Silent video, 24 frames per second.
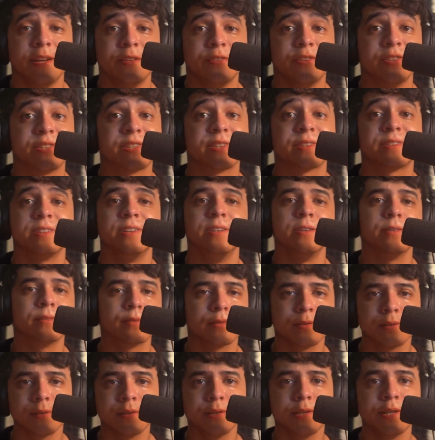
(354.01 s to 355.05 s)
This is
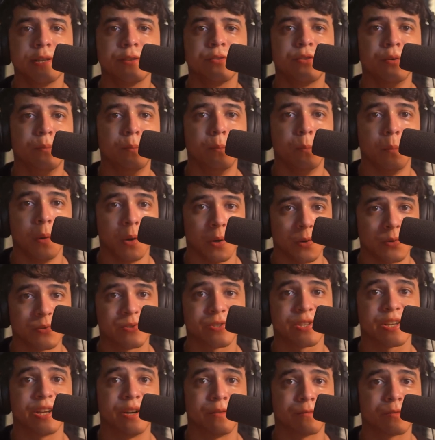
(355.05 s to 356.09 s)
easily the
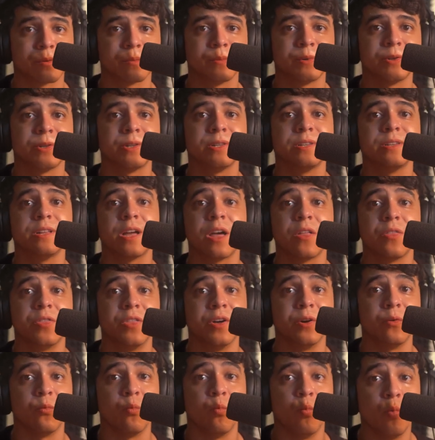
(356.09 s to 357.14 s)
most comfortable,
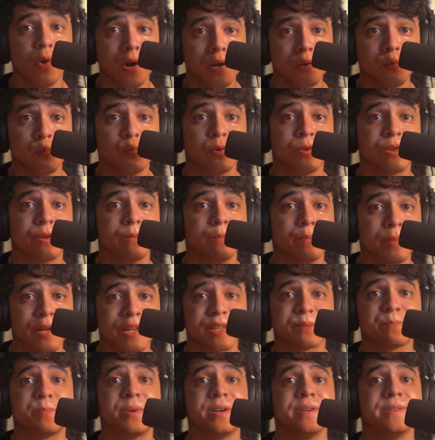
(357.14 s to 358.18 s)
the one with the
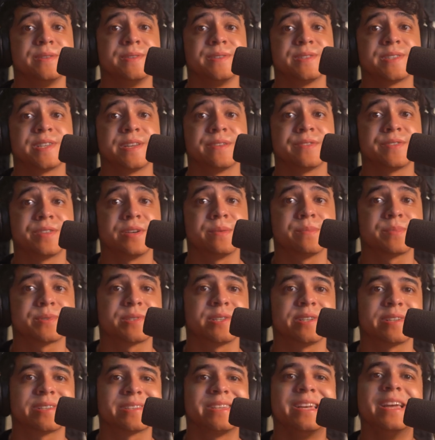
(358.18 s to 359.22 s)
best buttons and
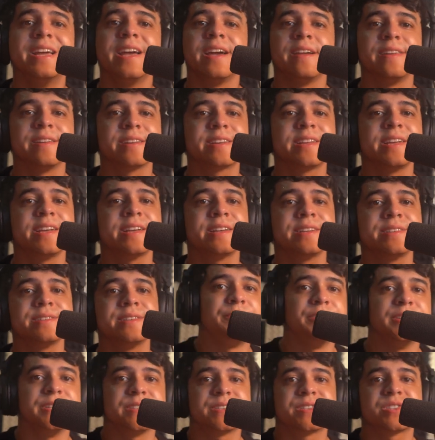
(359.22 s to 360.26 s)
thumbsticks, and it can
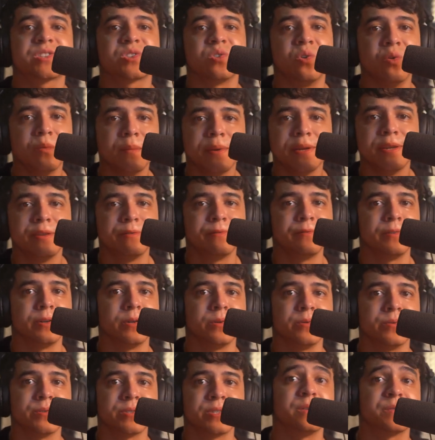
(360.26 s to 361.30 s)
fit so many
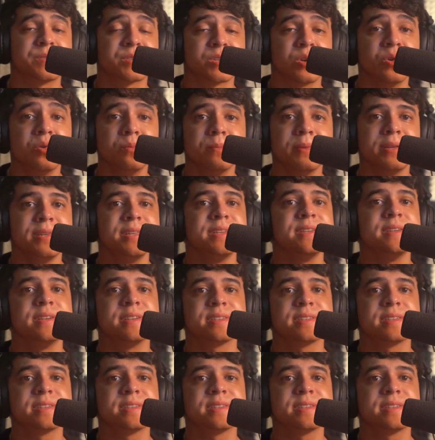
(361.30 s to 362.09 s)
phones of so many